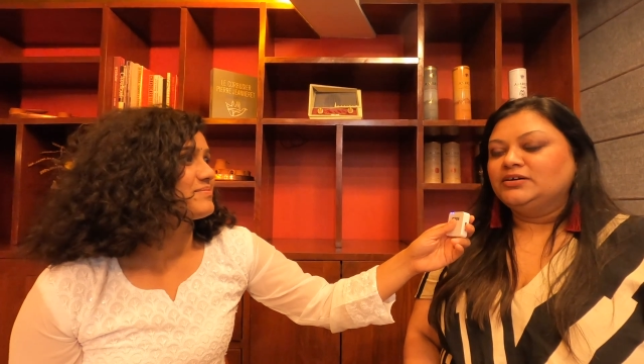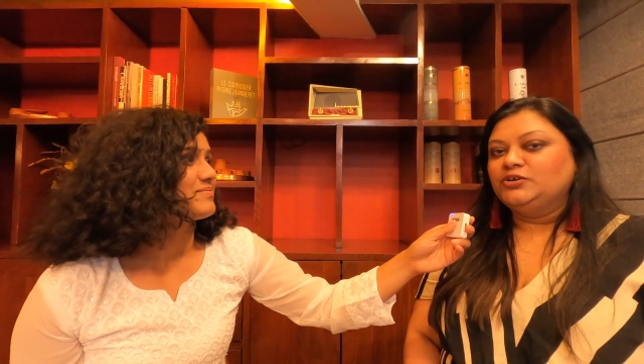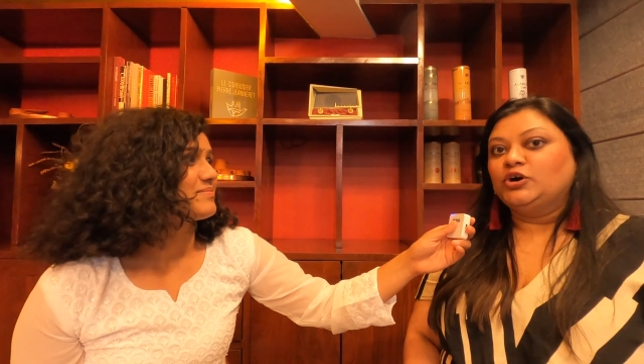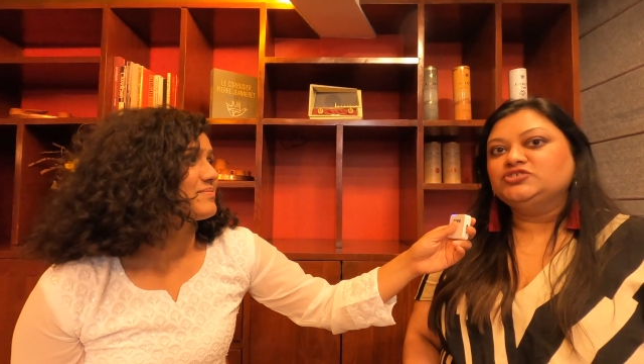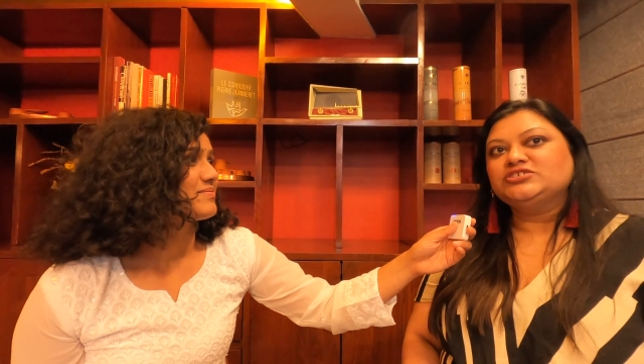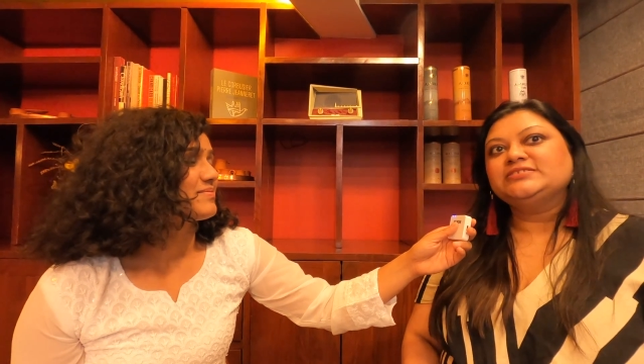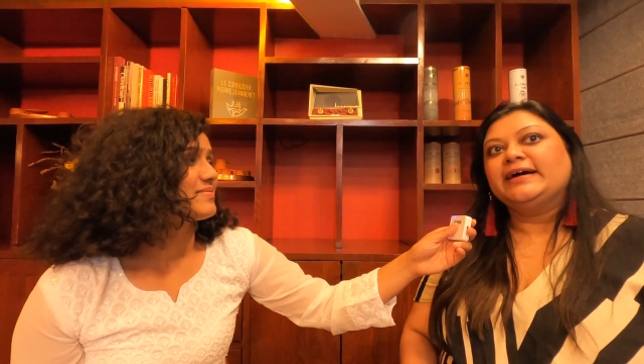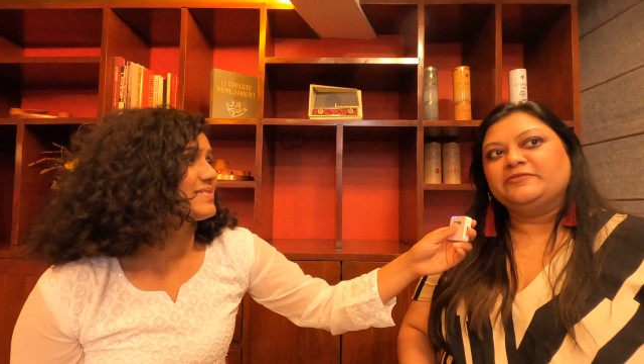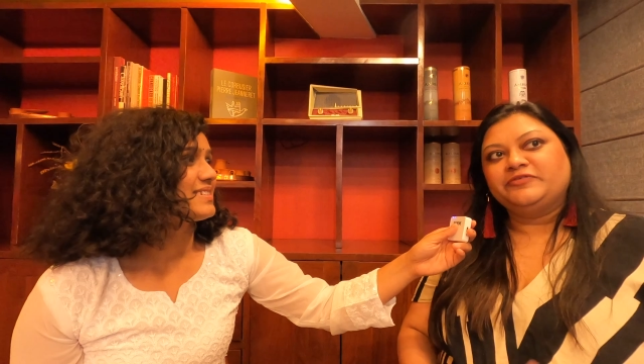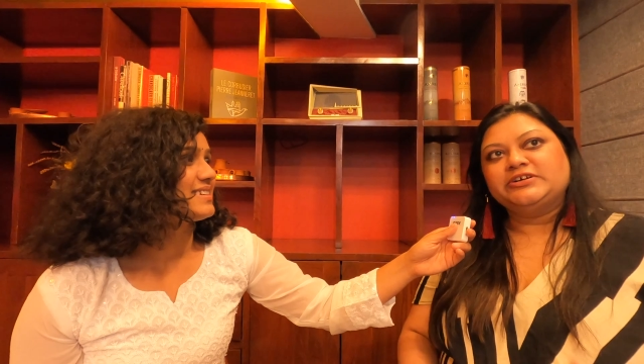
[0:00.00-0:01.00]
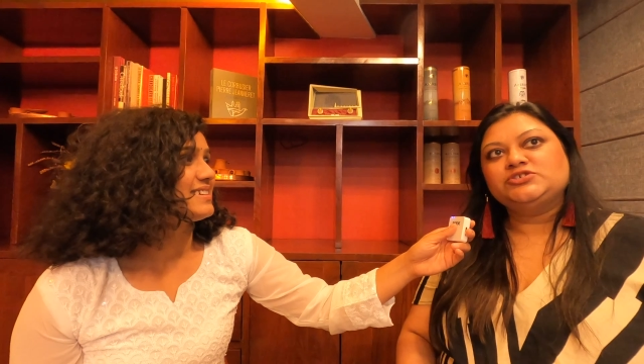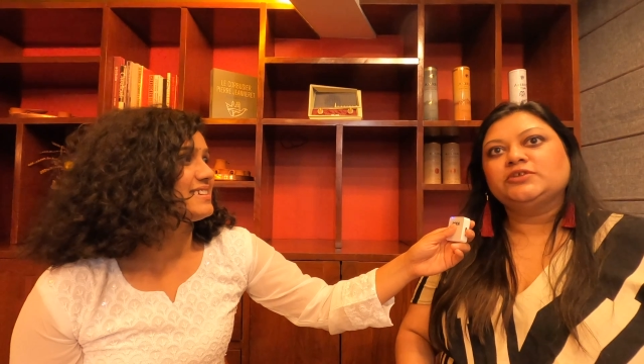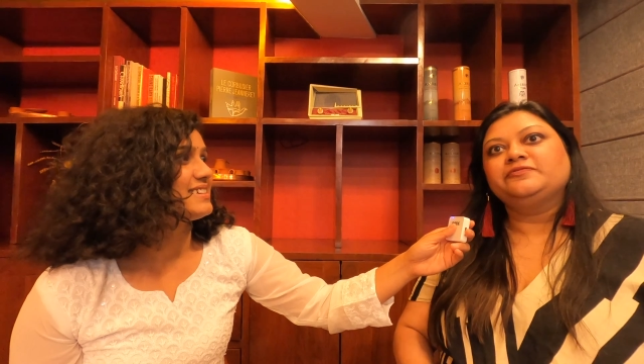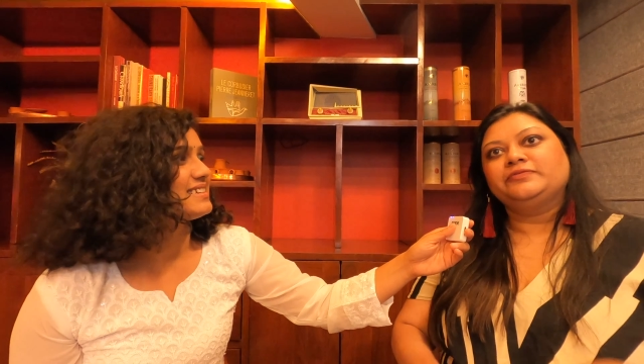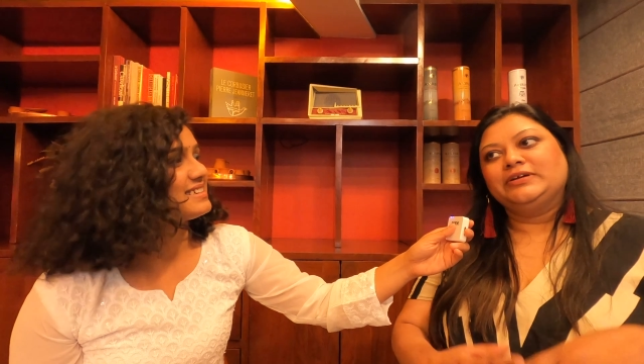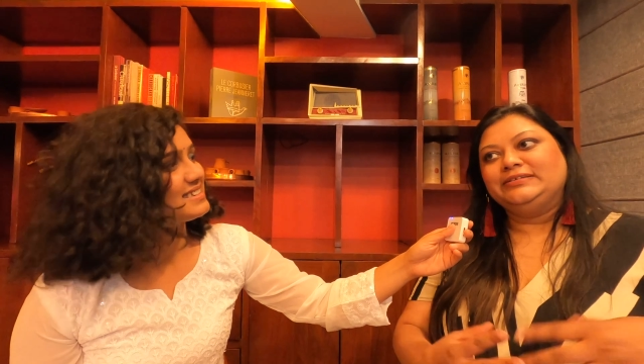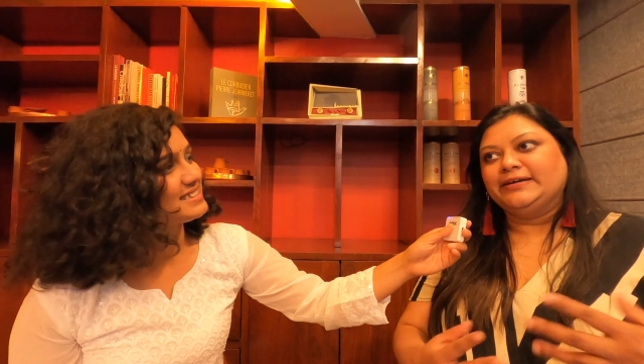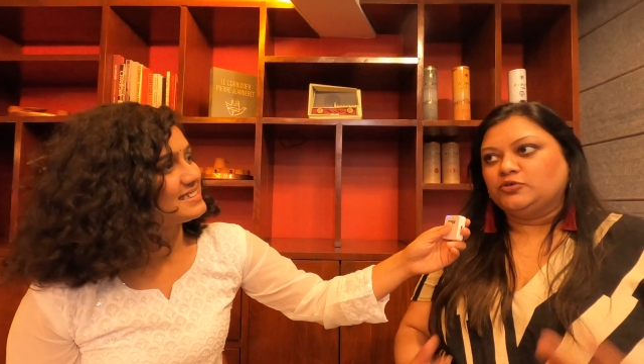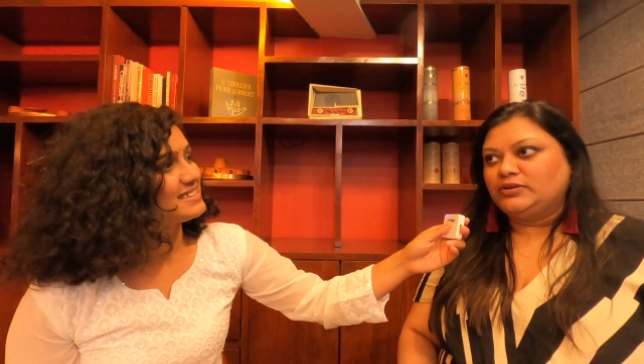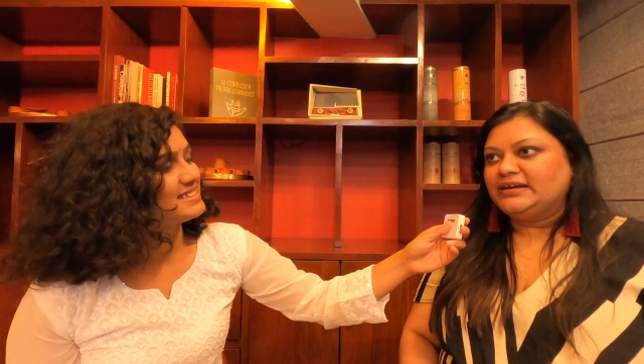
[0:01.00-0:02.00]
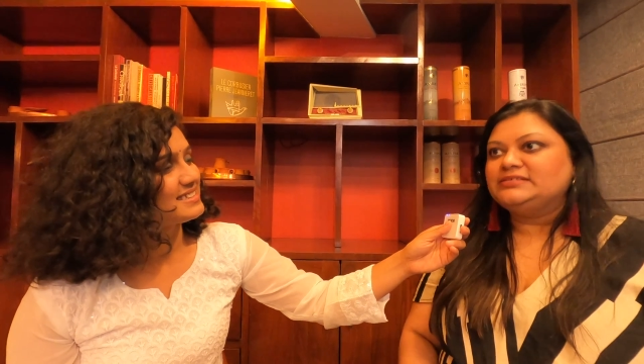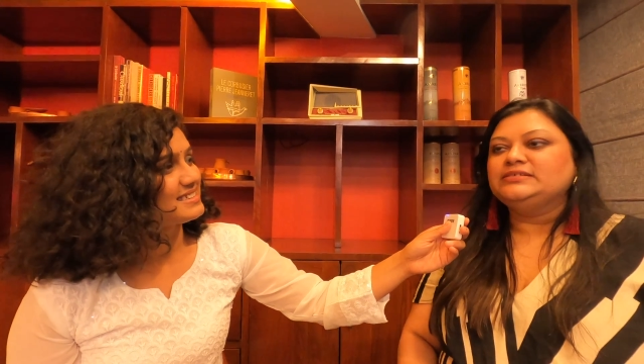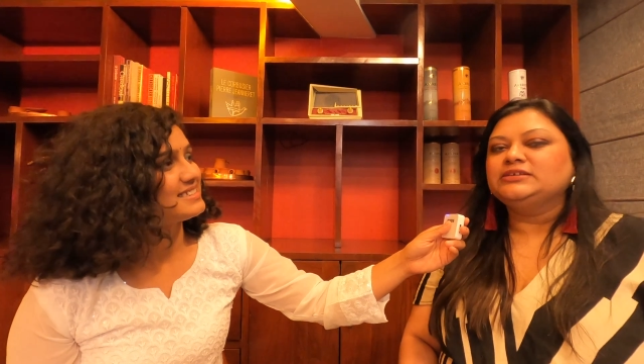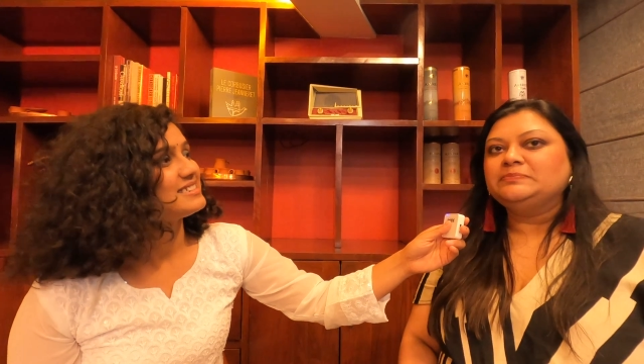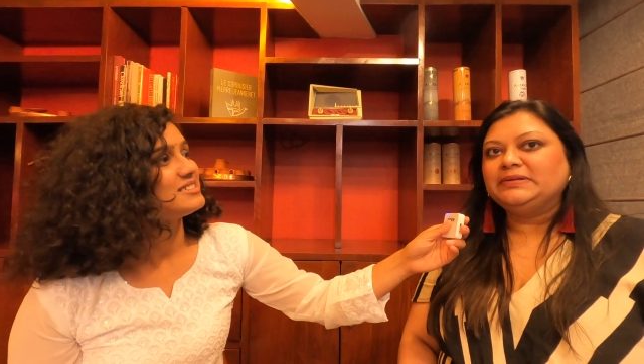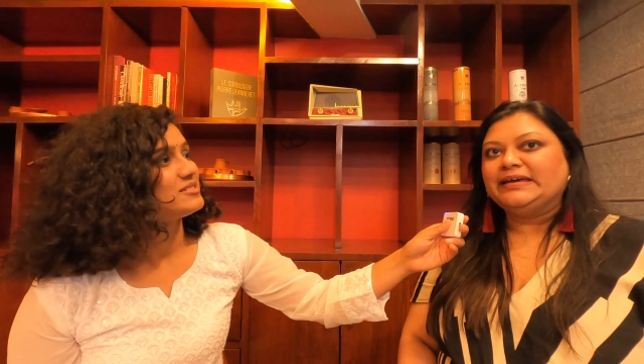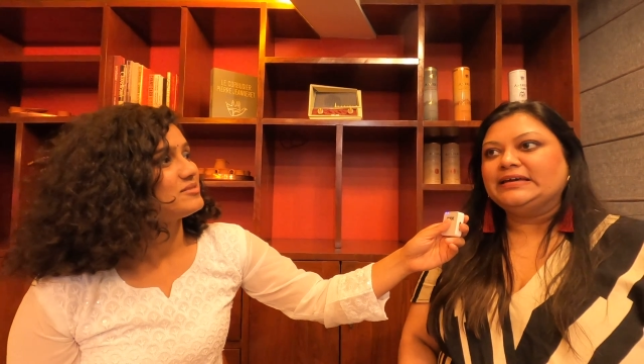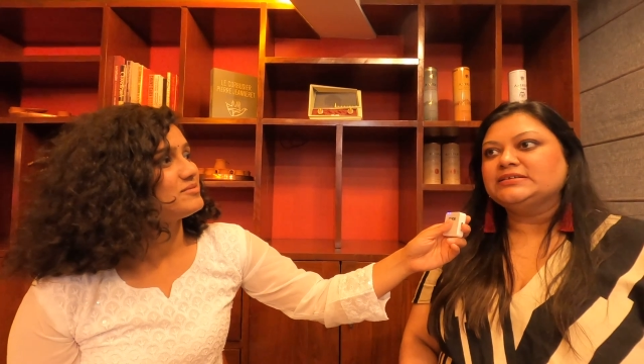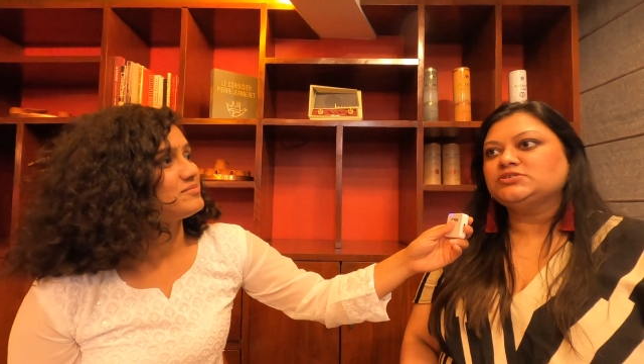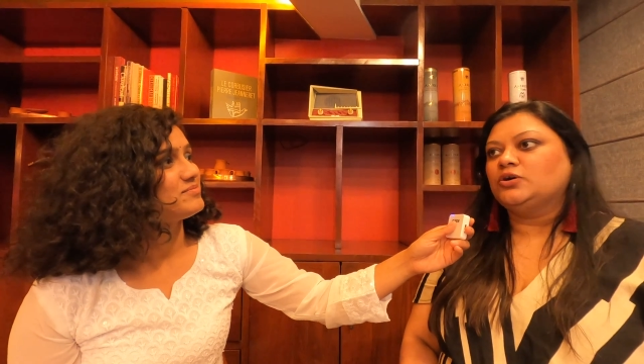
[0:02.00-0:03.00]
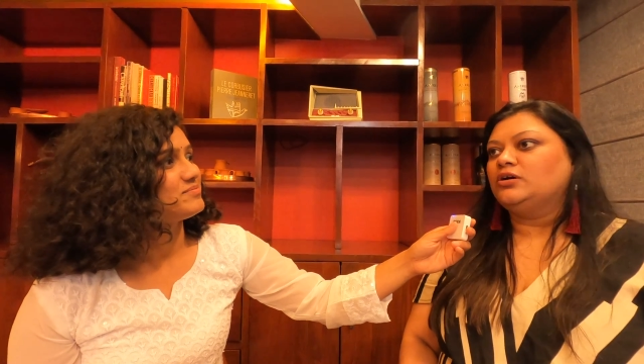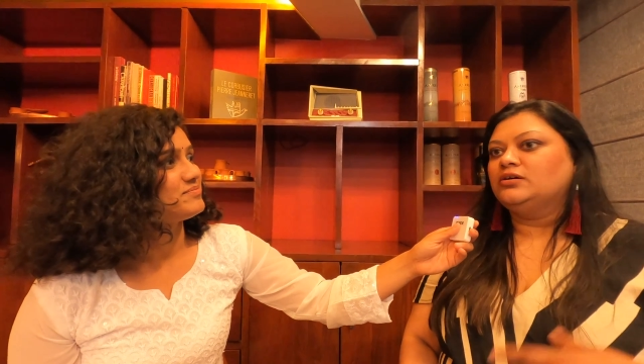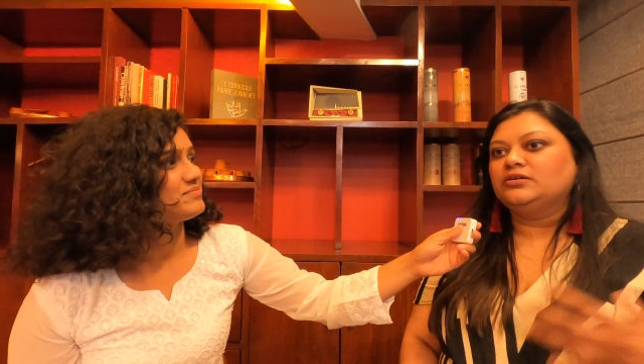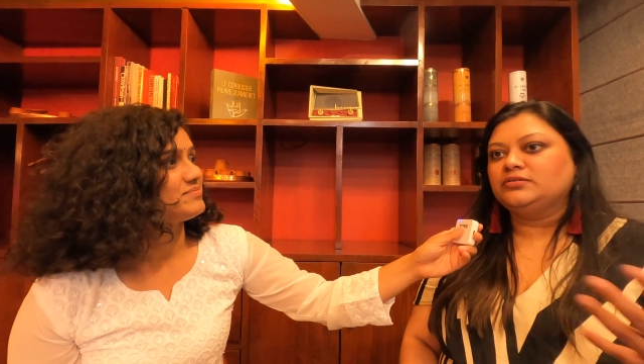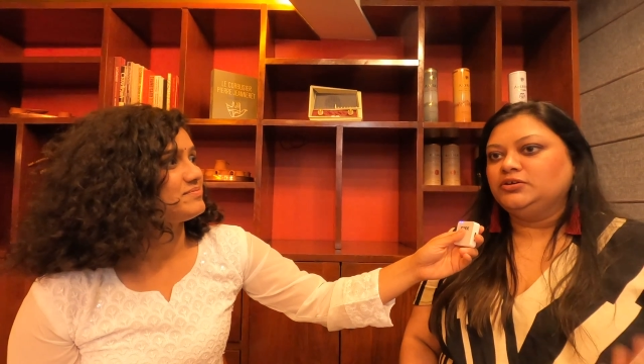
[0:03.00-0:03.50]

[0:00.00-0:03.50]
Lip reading: not just the efforts of decorating the place or